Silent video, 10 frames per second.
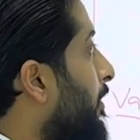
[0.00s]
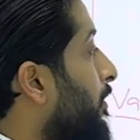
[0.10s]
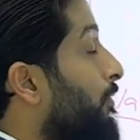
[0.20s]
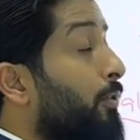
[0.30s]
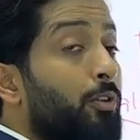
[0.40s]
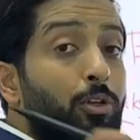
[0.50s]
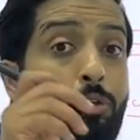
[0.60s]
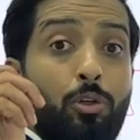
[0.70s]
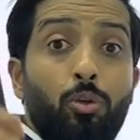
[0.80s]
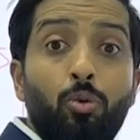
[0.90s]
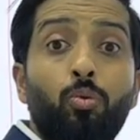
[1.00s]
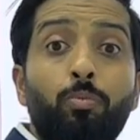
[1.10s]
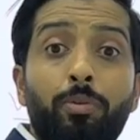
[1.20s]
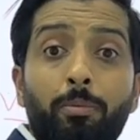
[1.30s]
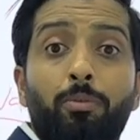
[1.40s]
for the new
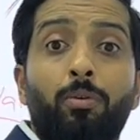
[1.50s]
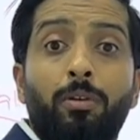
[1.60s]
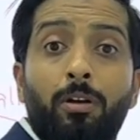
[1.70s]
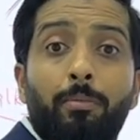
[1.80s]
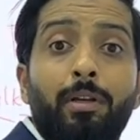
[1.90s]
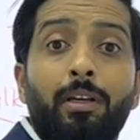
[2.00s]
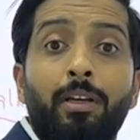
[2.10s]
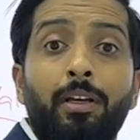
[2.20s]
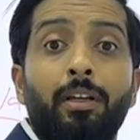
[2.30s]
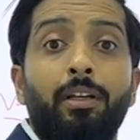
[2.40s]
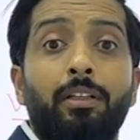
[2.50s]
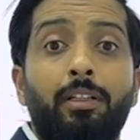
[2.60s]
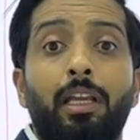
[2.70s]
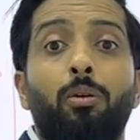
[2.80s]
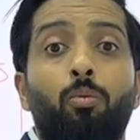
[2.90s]
people who are coming,
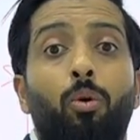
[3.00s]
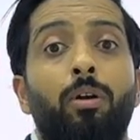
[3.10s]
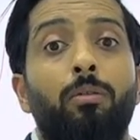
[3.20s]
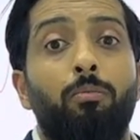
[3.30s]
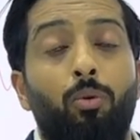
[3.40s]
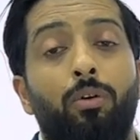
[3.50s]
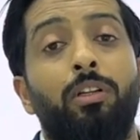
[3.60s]
they want more.